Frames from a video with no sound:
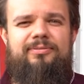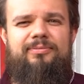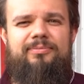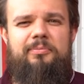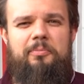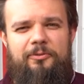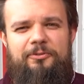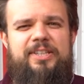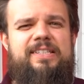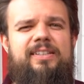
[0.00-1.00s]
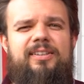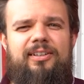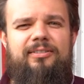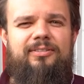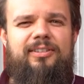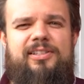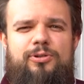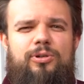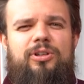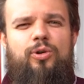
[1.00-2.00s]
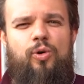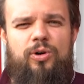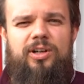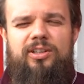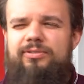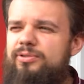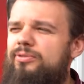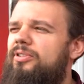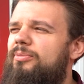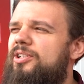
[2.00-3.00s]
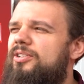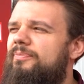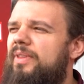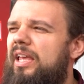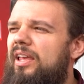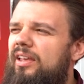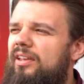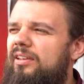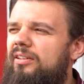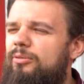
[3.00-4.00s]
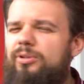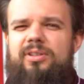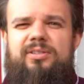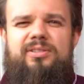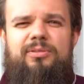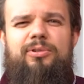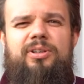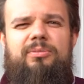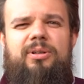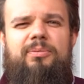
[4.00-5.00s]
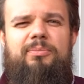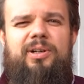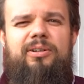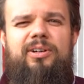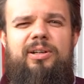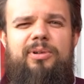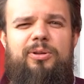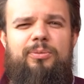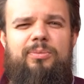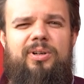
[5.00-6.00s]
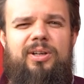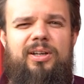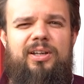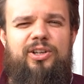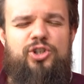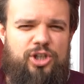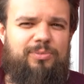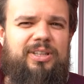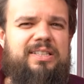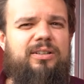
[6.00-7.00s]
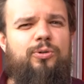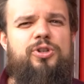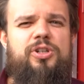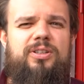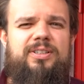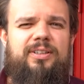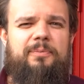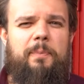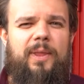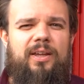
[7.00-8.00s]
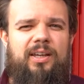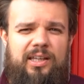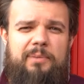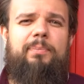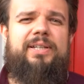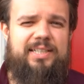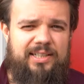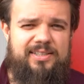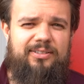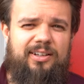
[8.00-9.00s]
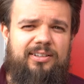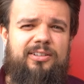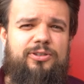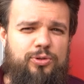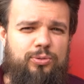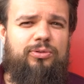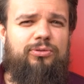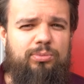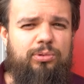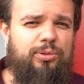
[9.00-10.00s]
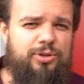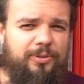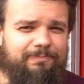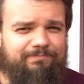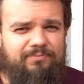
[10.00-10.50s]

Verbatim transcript: that visits of supervisory authorities to Sovelmash have started. And today we'll talk about how it ended and what consequences await us in the future.